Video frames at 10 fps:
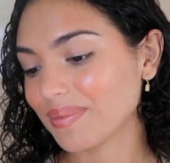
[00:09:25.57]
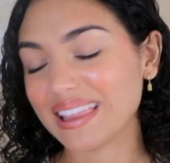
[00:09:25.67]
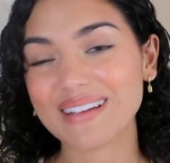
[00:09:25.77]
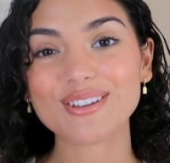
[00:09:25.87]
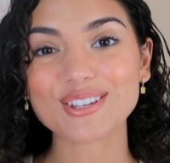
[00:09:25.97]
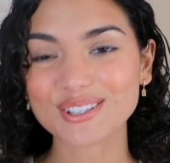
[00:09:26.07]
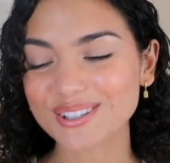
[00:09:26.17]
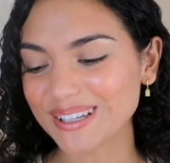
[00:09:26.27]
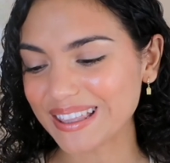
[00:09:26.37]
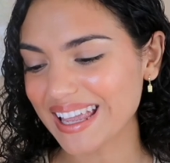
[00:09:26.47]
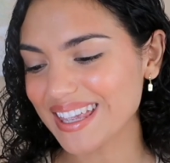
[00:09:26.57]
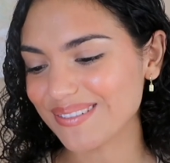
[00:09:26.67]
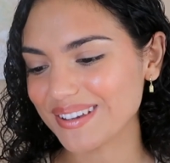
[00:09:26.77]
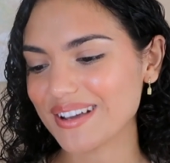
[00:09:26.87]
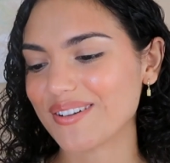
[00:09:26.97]
Love you too. Thank you
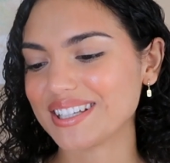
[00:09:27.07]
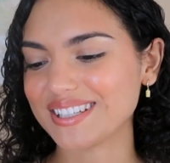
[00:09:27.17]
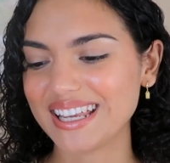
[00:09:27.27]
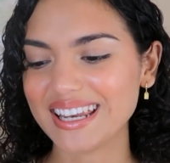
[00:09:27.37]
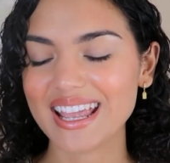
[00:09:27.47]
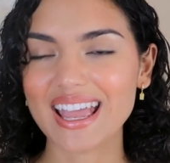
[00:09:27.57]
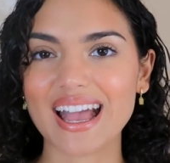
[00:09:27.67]
for your question.